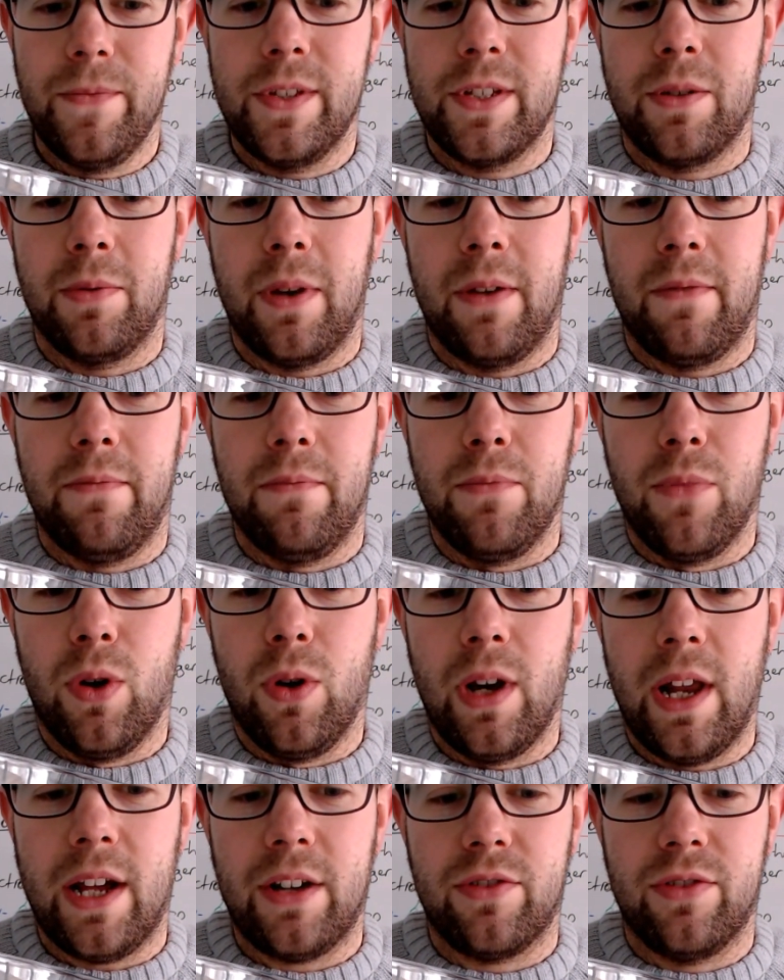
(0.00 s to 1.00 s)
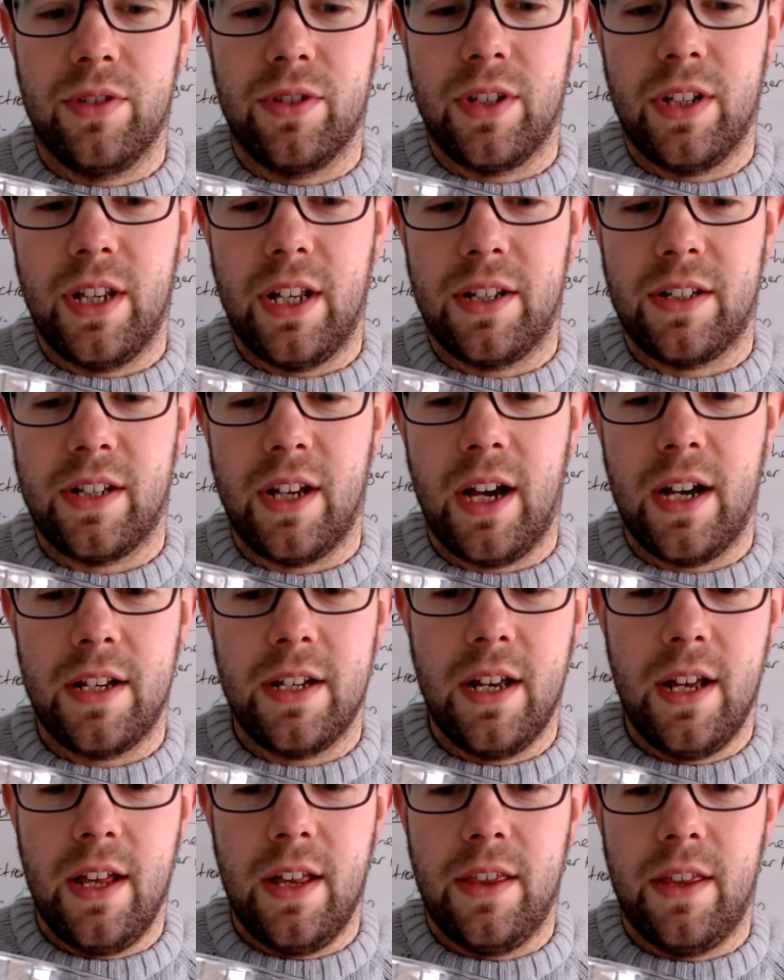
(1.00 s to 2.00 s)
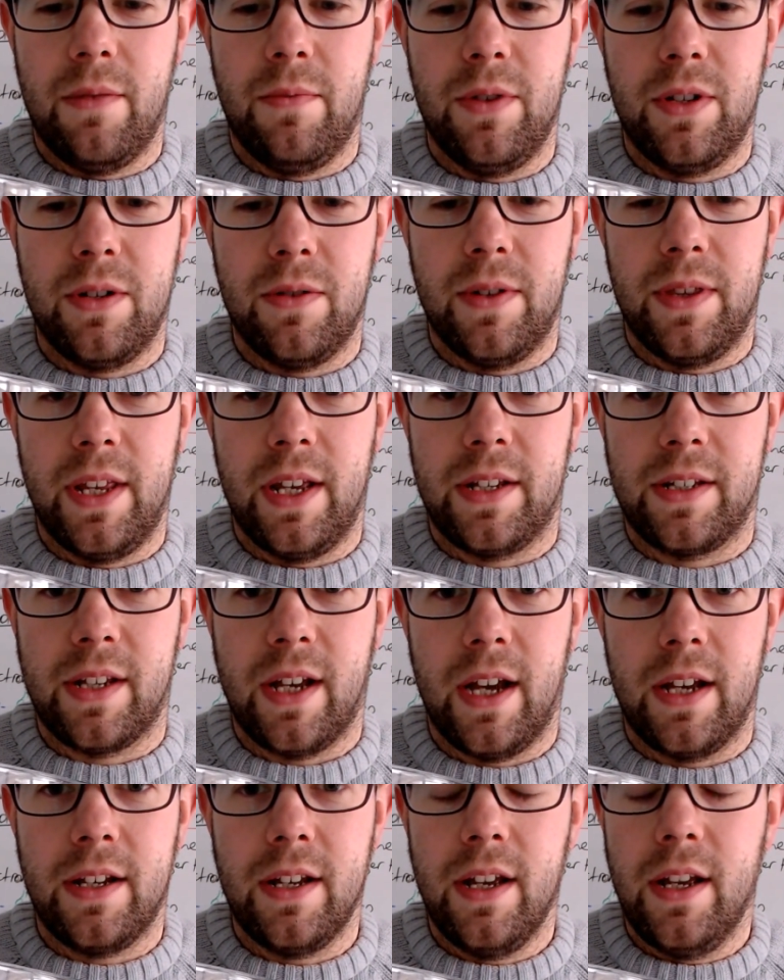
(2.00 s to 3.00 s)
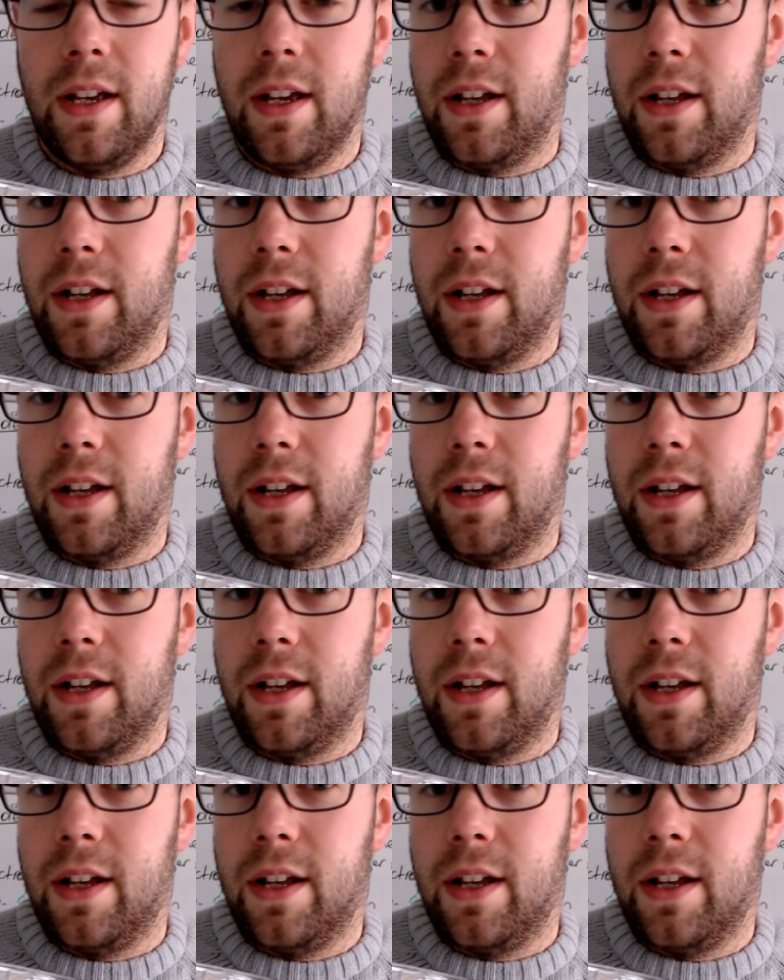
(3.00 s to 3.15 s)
So we have more electrons on this side than we do on this side,